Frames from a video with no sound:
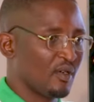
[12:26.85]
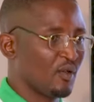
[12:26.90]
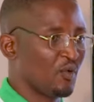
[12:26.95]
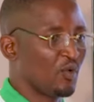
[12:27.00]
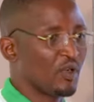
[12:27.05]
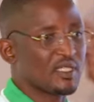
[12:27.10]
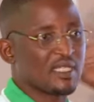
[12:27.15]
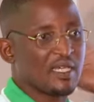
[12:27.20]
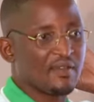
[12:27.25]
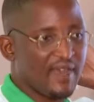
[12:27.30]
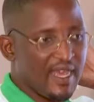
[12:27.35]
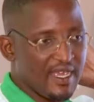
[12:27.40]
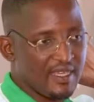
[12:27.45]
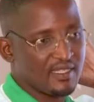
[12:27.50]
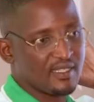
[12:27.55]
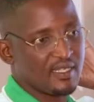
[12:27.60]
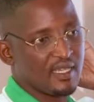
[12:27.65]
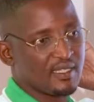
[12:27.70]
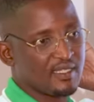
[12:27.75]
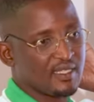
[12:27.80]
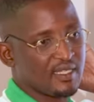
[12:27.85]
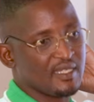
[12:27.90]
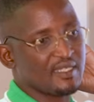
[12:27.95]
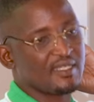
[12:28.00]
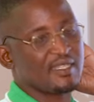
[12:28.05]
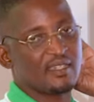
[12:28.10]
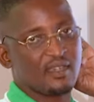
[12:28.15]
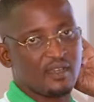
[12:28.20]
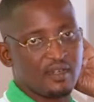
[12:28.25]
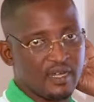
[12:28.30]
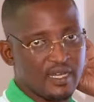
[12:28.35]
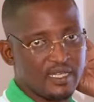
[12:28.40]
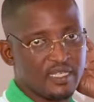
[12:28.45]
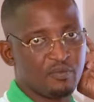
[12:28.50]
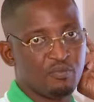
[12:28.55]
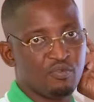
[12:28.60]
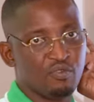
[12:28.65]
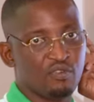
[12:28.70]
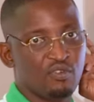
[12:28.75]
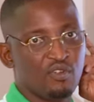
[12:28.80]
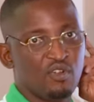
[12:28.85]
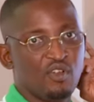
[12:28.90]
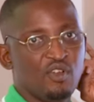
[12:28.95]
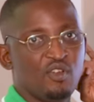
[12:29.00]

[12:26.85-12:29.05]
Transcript: Whatever he says is incredible.